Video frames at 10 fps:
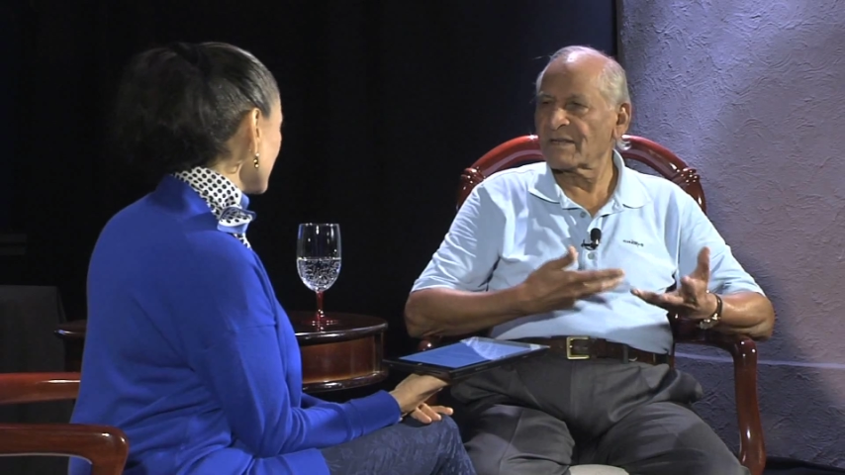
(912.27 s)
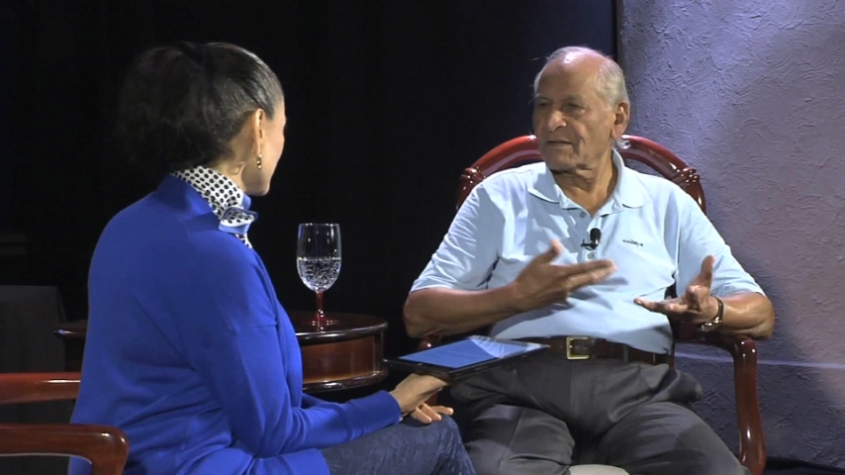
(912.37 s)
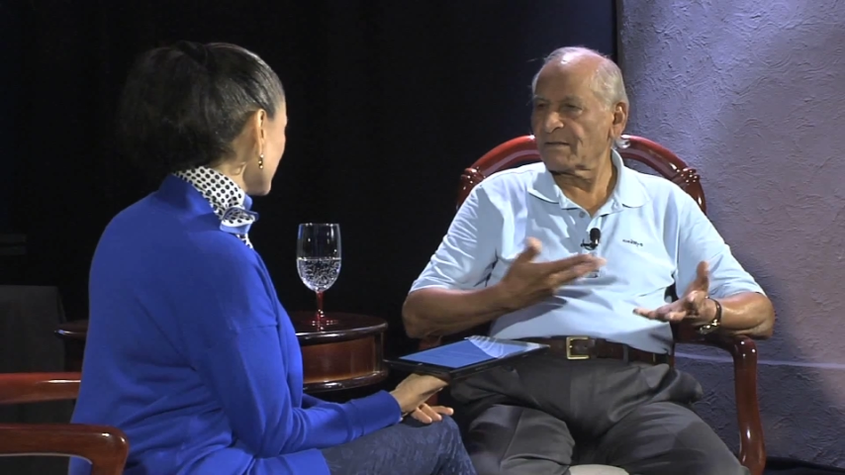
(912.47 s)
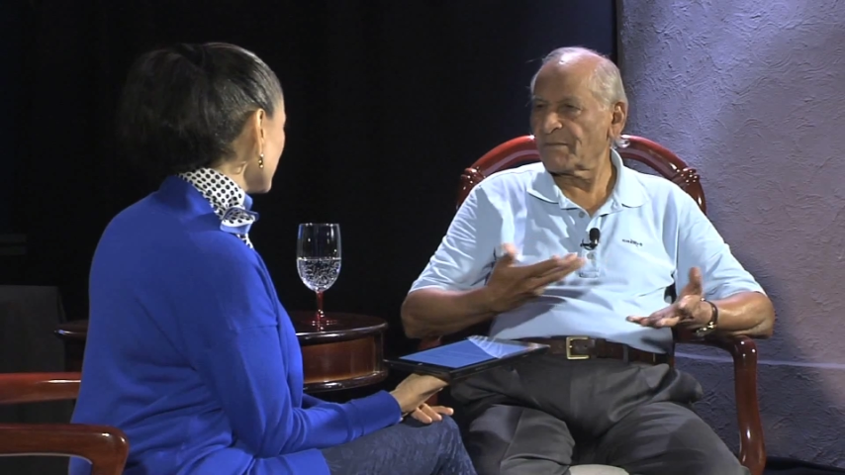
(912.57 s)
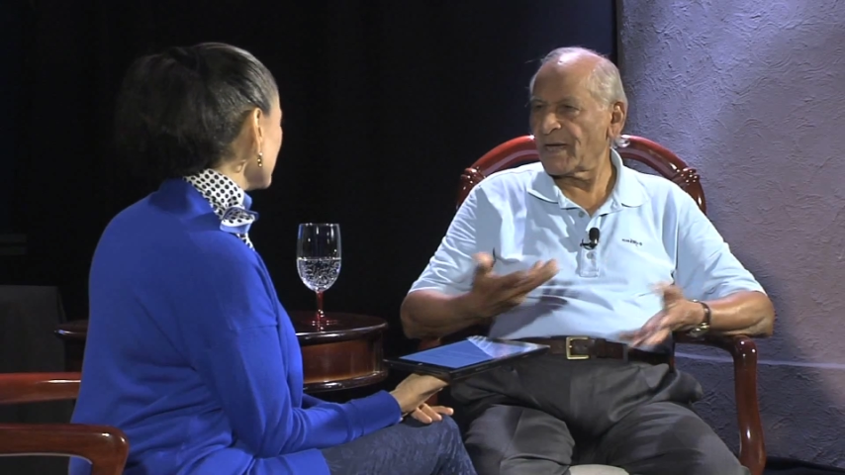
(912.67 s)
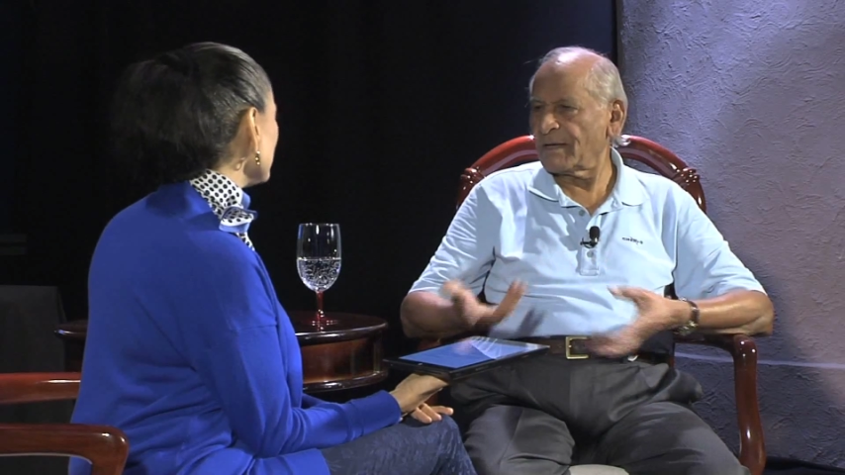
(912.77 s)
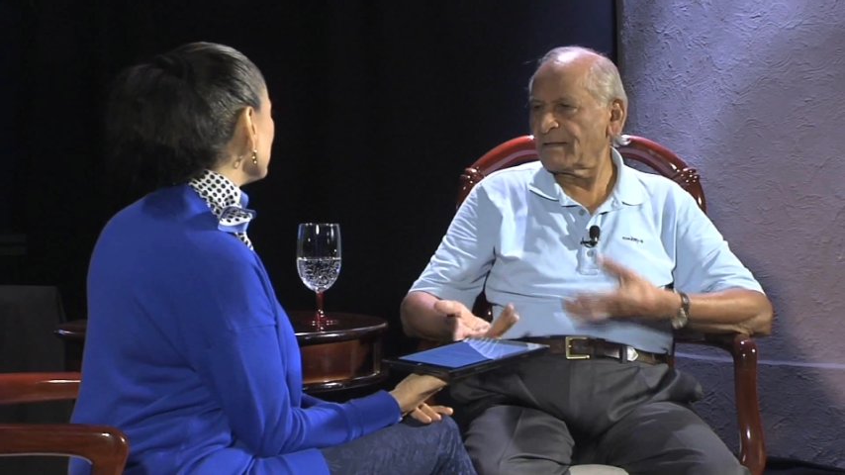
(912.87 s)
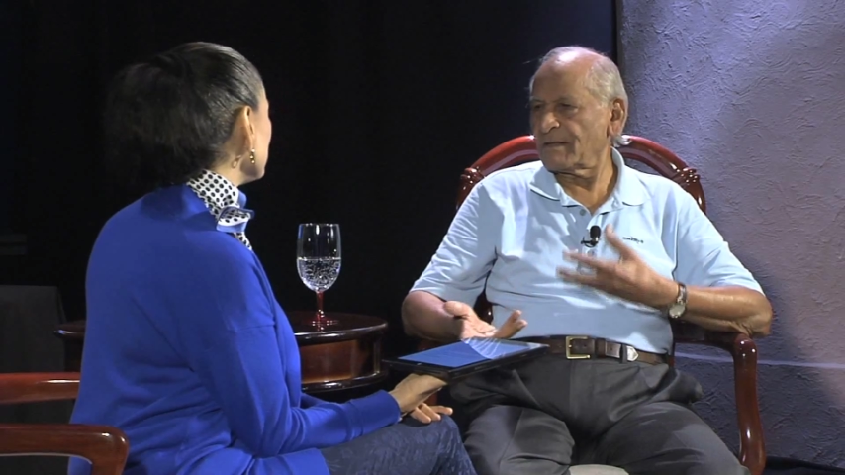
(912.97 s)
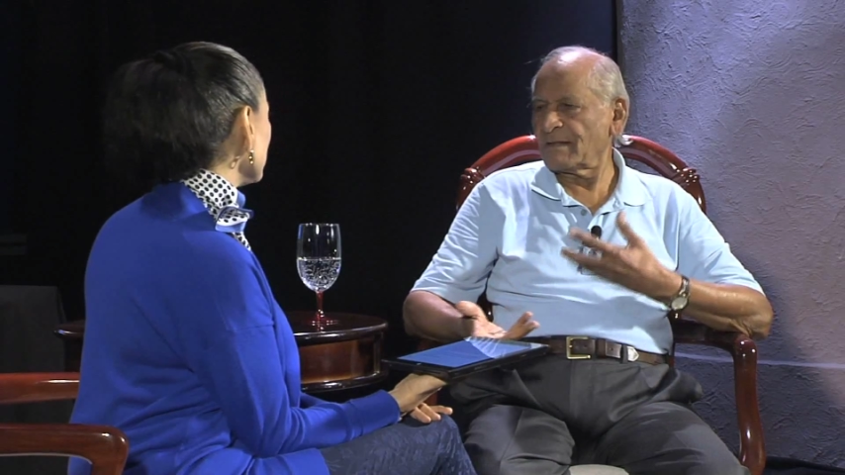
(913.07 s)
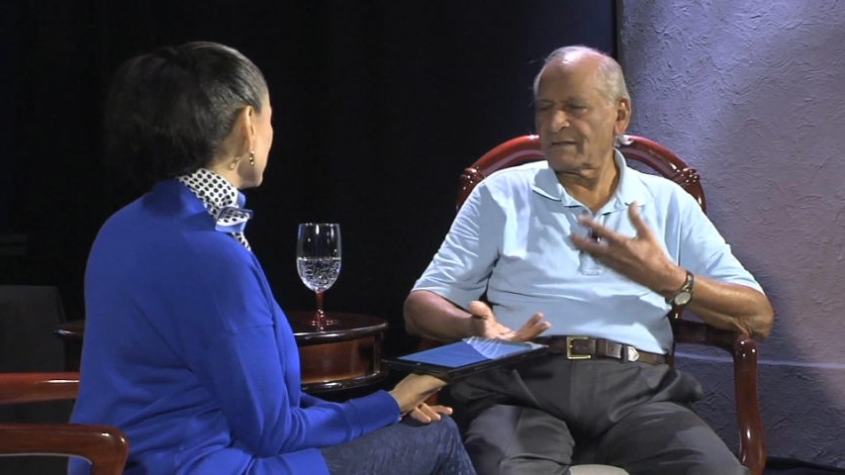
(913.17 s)
and
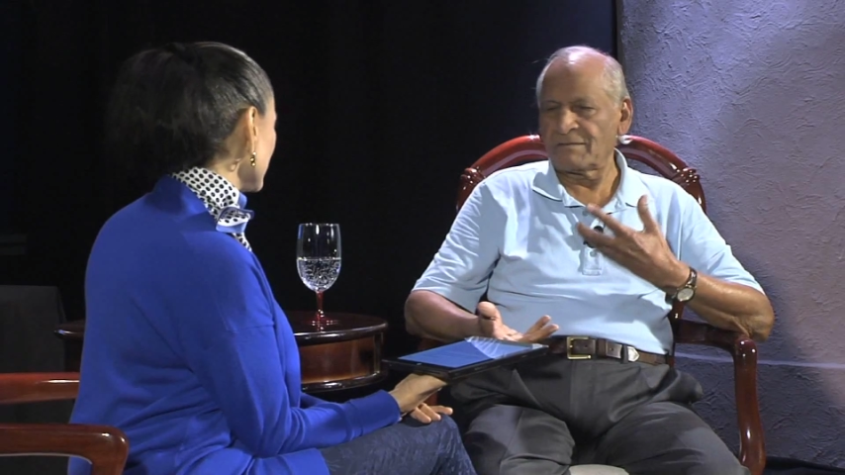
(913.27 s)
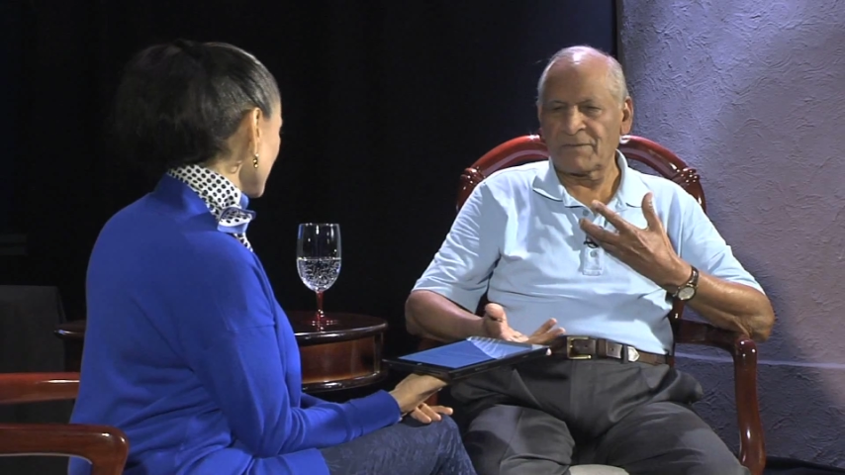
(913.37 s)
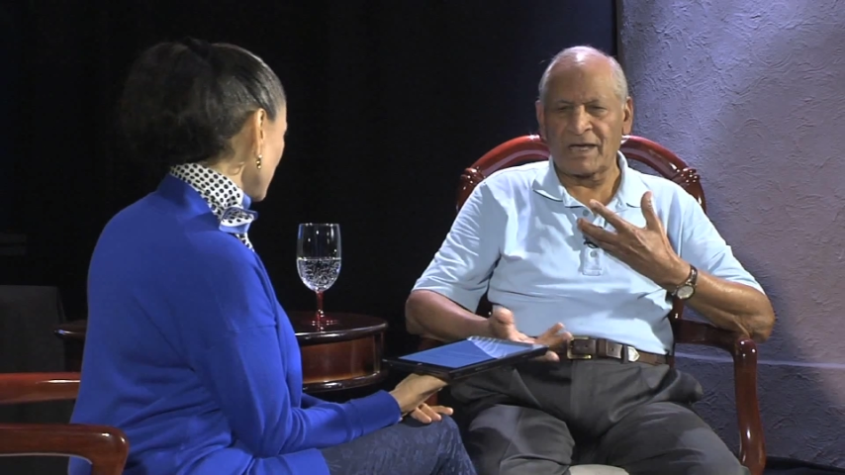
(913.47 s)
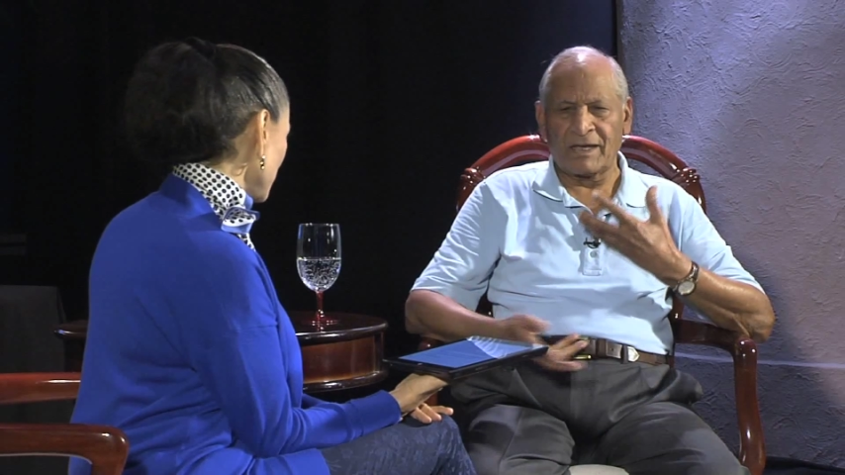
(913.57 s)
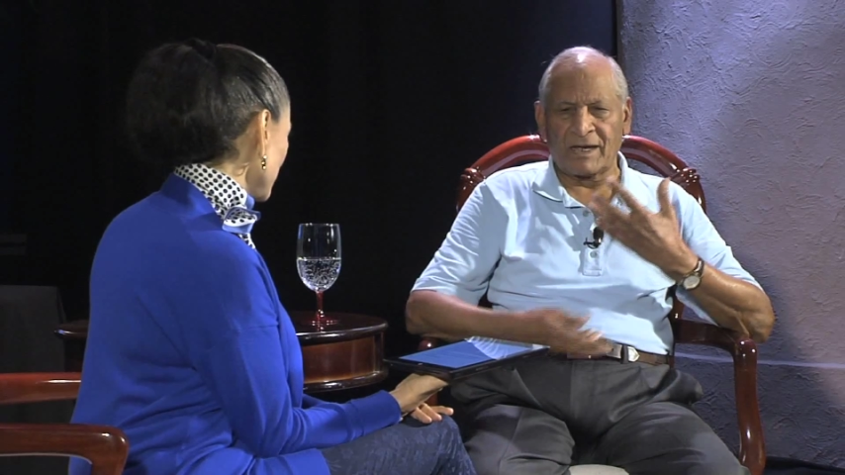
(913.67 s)
my